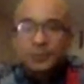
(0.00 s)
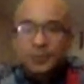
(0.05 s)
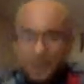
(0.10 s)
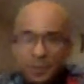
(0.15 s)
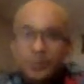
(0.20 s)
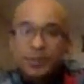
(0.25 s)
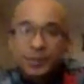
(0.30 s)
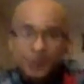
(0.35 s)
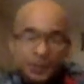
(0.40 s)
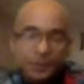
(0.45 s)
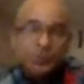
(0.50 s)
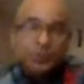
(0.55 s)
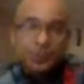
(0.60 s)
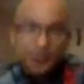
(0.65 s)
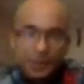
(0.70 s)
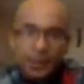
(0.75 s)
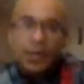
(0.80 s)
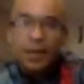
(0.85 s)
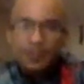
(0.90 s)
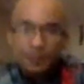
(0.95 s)
depending on
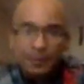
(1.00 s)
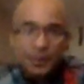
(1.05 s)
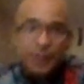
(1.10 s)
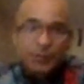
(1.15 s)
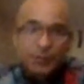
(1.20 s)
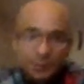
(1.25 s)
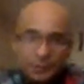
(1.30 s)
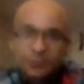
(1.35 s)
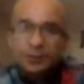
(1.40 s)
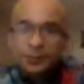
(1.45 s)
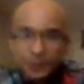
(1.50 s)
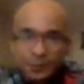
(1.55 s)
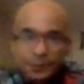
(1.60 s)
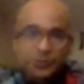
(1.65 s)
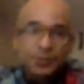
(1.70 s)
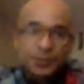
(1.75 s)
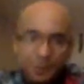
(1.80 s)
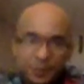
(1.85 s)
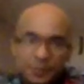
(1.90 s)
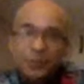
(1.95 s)
the compound
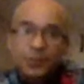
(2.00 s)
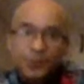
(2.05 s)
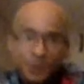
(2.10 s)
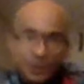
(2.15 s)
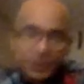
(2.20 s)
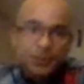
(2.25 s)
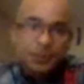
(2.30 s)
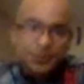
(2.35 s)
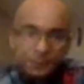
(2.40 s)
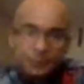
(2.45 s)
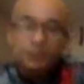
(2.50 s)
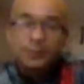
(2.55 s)
and the purity